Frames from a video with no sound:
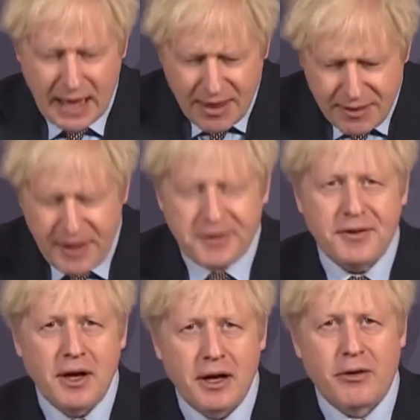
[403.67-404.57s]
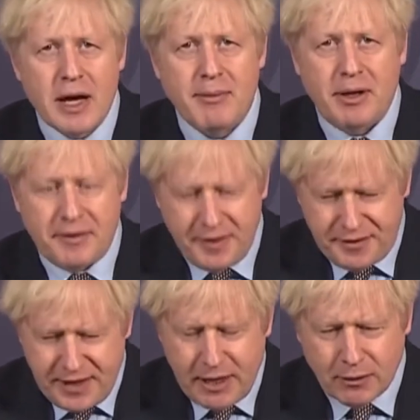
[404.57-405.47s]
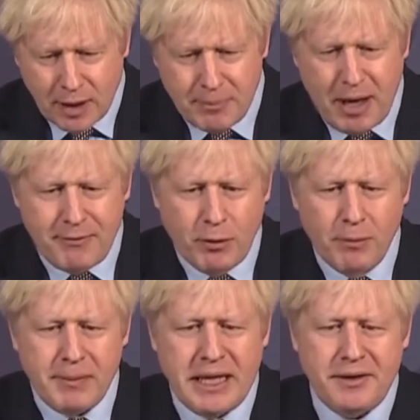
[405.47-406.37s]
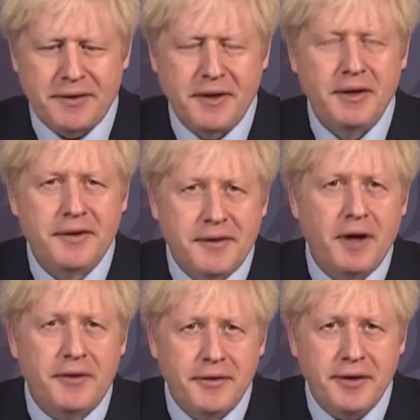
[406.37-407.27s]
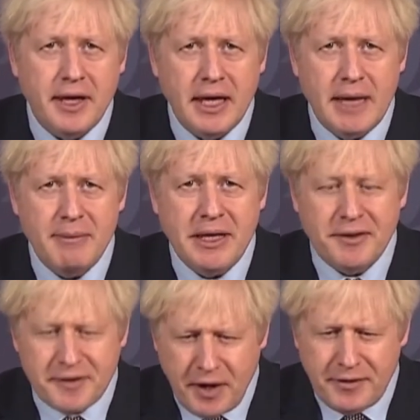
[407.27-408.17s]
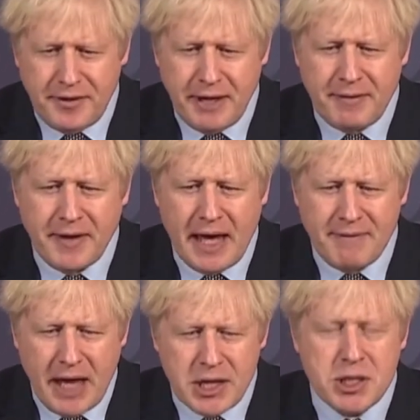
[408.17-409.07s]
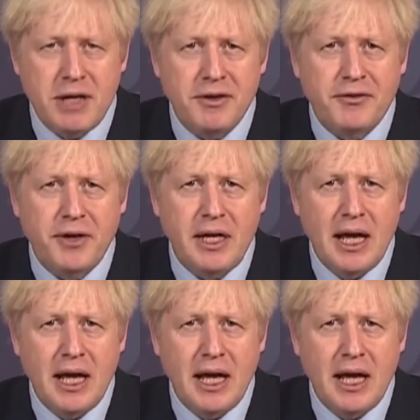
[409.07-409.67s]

This agreement, this deal, above all, means certainty. It means certainty for the aviation industry